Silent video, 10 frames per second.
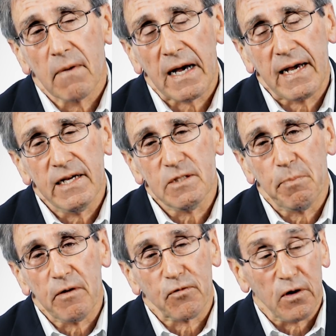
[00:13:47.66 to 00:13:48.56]
I can't
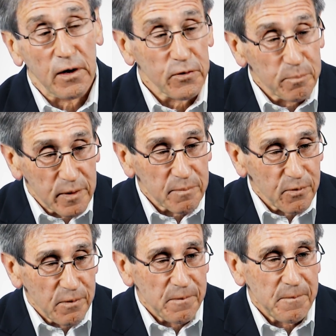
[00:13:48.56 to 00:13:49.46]
speak for other
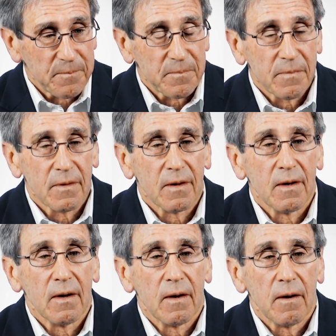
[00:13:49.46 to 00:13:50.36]
people,
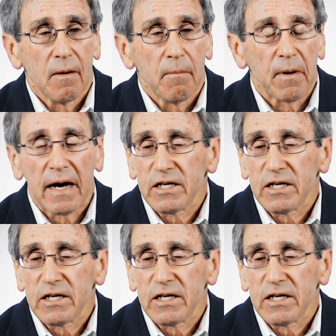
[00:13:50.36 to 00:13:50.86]
but